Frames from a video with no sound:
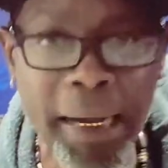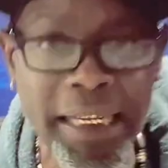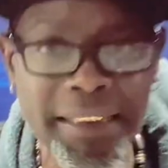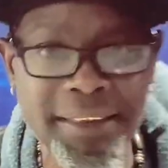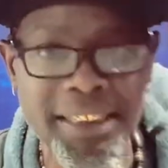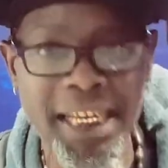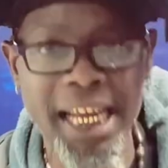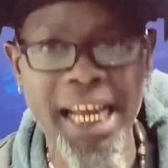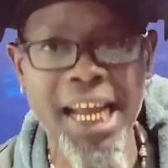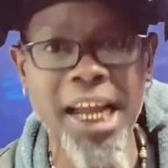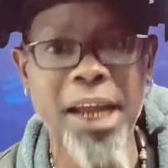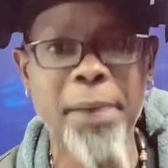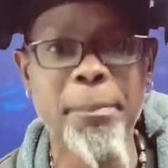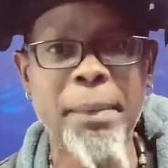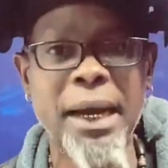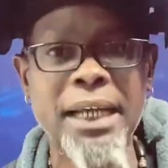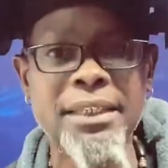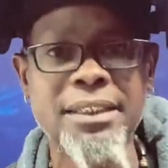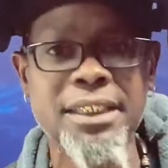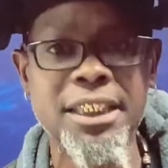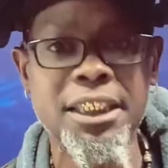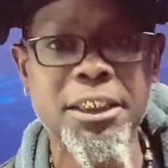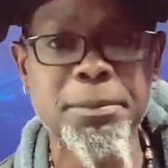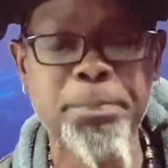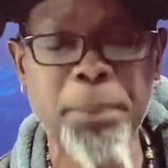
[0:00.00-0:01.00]
My time
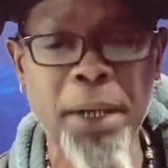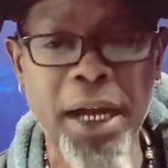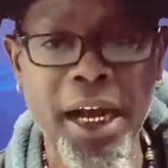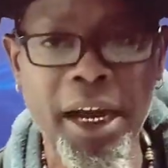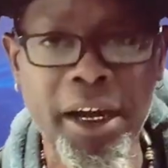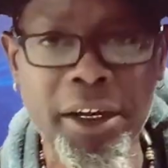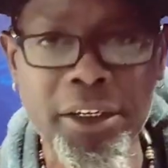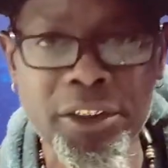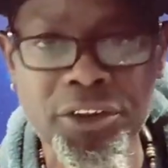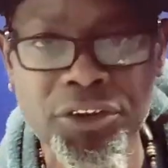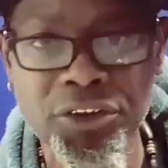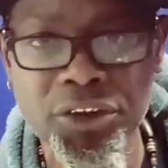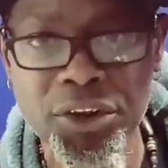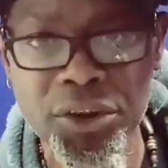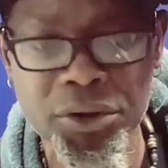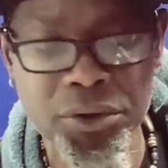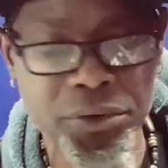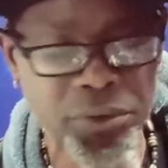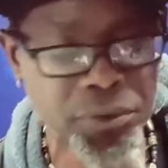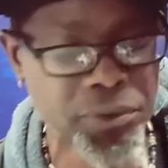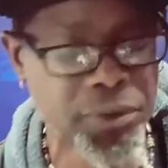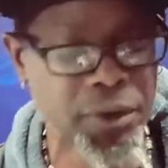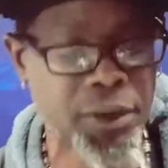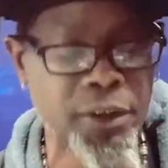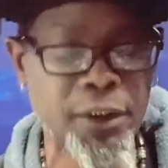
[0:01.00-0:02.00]
about to expire here
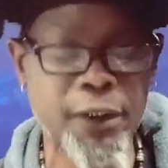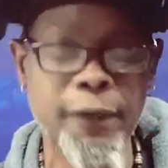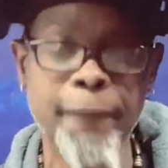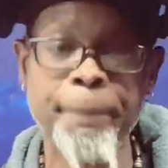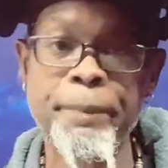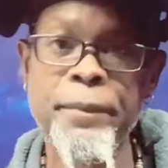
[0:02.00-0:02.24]
soon.